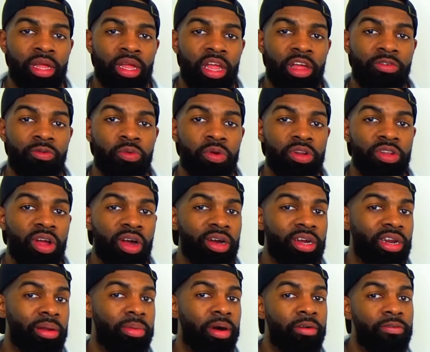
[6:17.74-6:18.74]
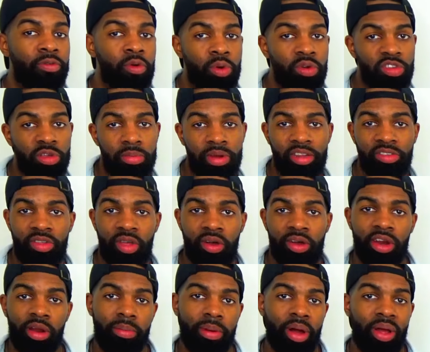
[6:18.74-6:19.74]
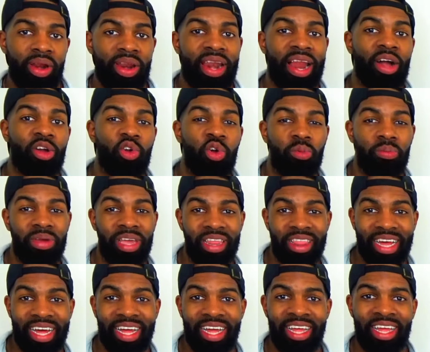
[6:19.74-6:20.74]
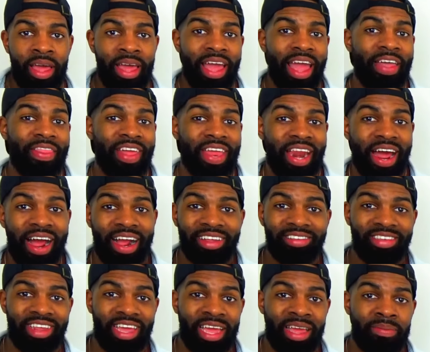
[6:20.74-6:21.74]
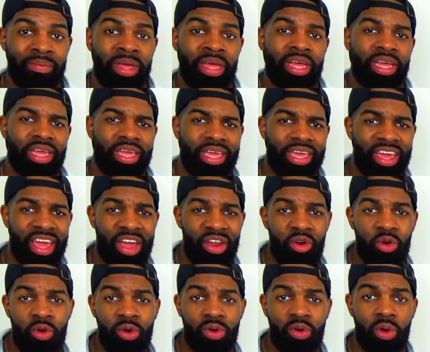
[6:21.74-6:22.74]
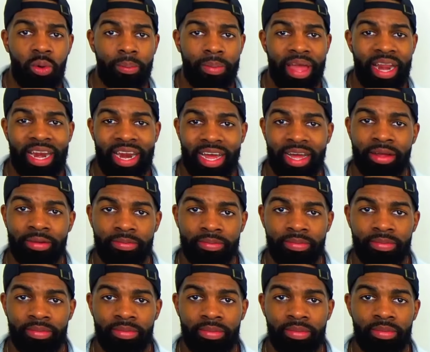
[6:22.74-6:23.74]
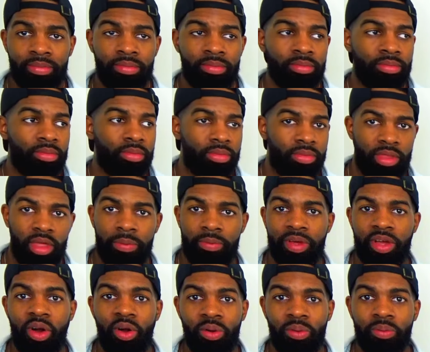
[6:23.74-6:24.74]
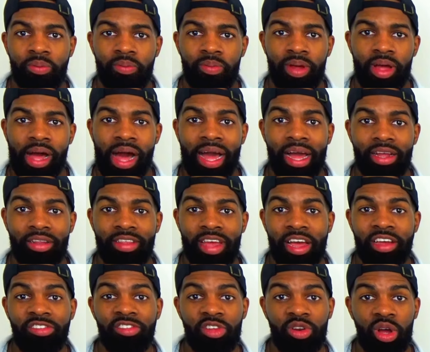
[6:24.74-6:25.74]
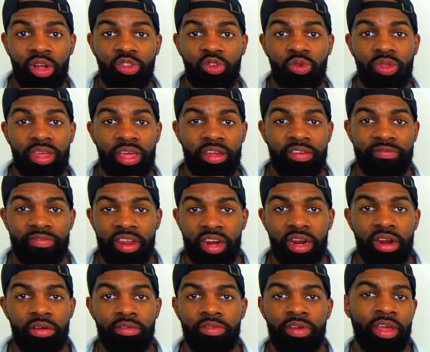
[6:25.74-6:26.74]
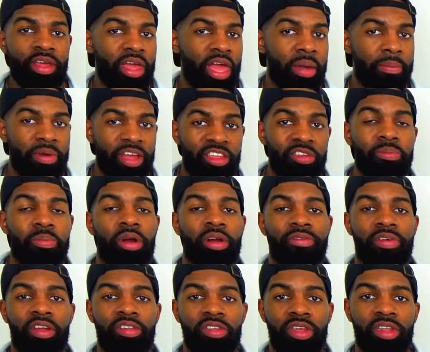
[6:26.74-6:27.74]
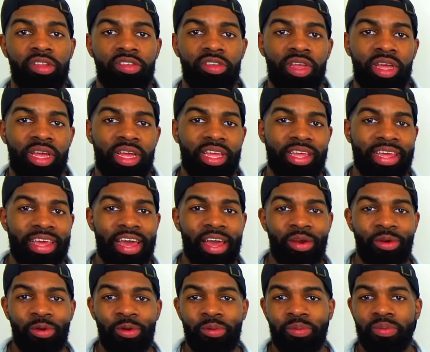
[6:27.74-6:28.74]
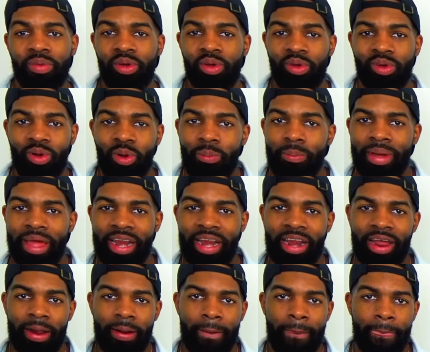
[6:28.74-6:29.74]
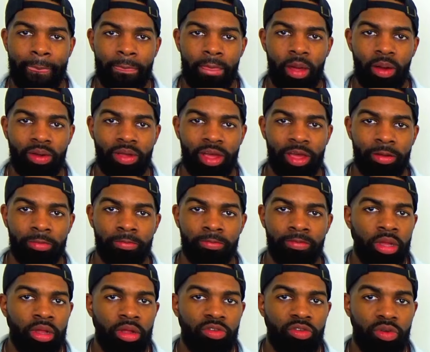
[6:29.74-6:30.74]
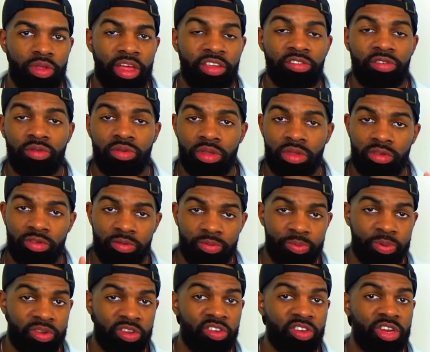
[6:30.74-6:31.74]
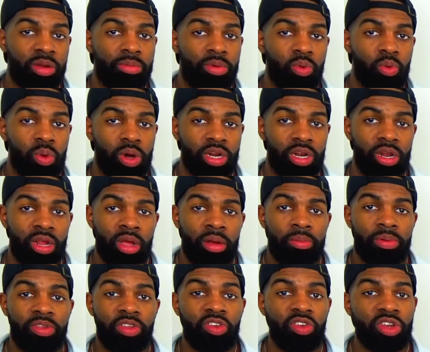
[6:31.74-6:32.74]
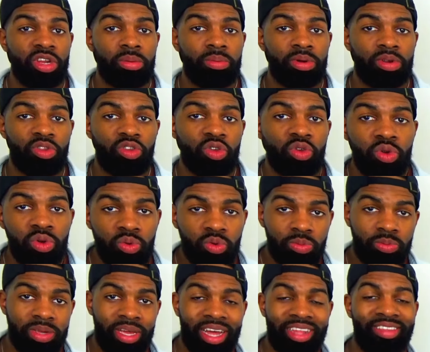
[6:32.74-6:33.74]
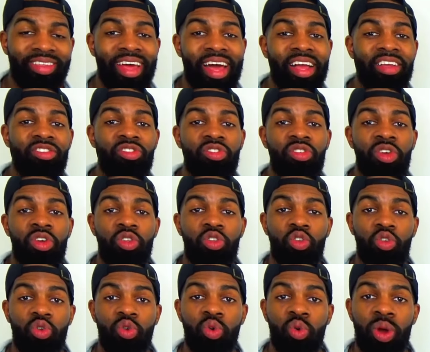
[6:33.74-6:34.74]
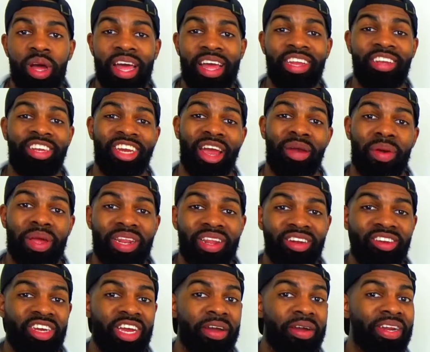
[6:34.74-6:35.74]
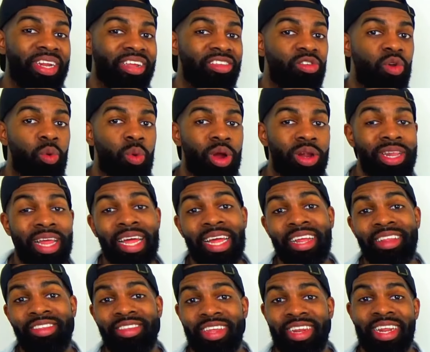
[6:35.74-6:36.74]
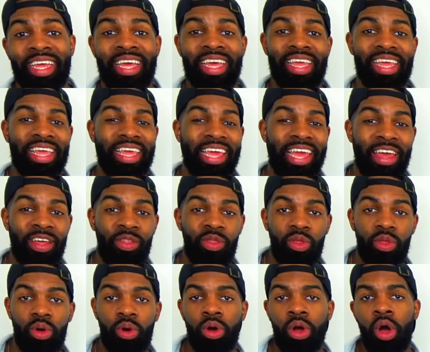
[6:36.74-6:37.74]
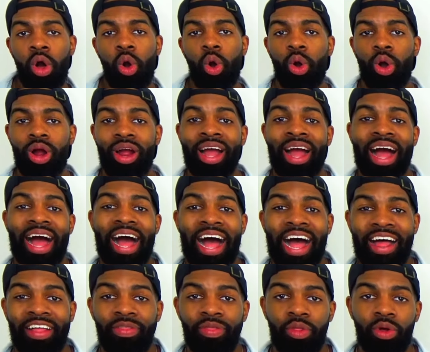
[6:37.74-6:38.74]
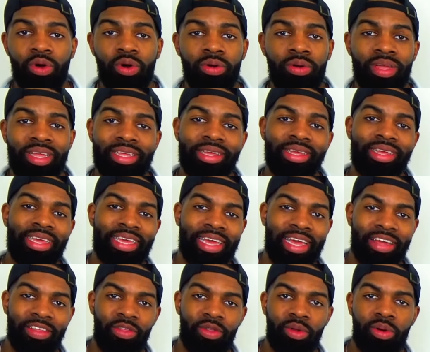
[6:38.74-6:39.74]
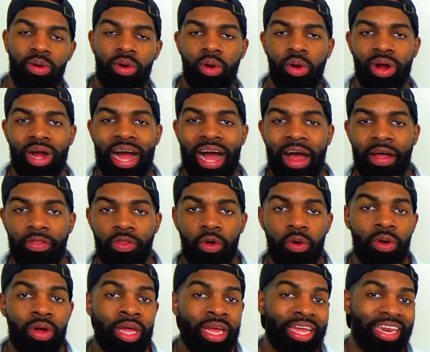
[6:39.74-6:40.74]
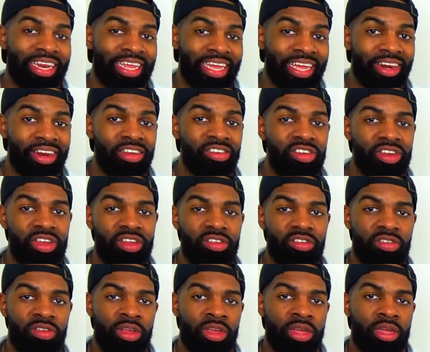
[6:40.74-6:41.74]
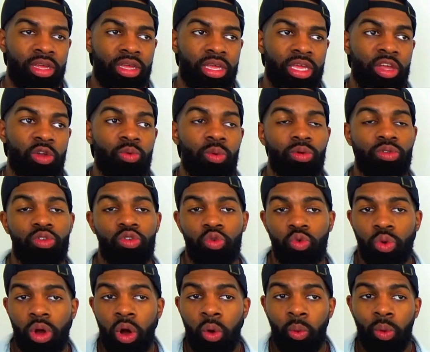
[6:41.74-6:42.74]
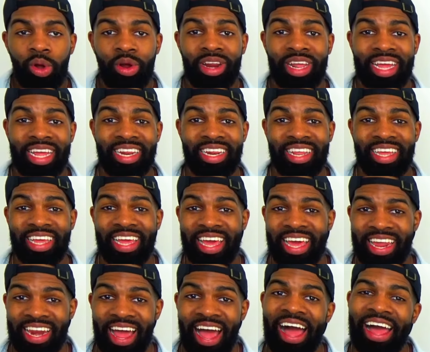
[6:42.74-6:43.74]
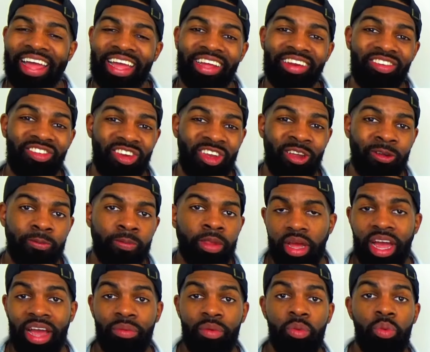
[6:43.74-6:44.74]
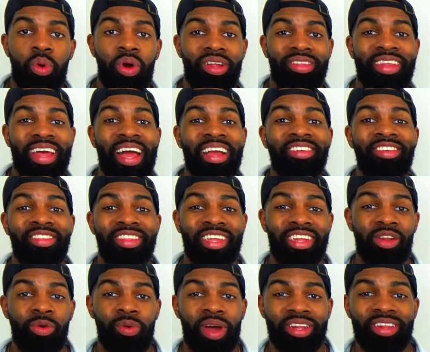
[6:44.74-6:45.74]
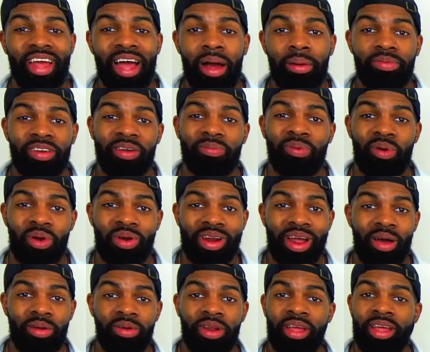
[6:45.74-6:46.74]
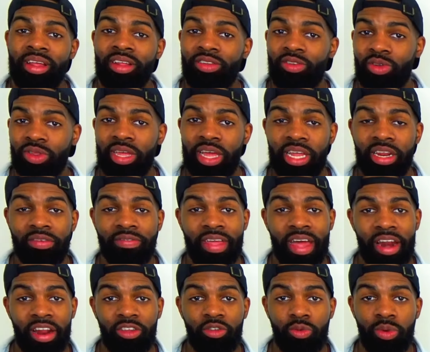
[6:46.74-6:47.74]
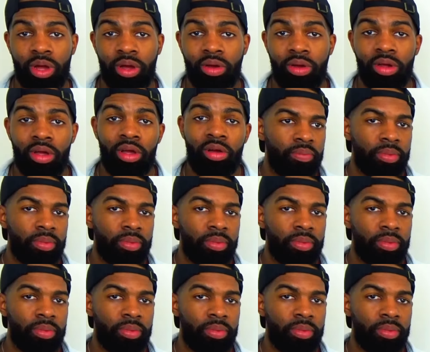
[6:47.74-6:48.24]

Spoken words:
If we're talking about food, somebody's talking about la comida, and then I say, quiero comerla, there we go. I attached it onto the infinitive. It makes perfect sense. Quiero comerla. Okay? So that's position number 1. Position number 2 will be attached to a gerund. A gerund is a word that ends in yendo or ando. Yendo or ando. In English, it's equal to a word ending in ing, and we will attach the direct object pronoun to the end of that as well.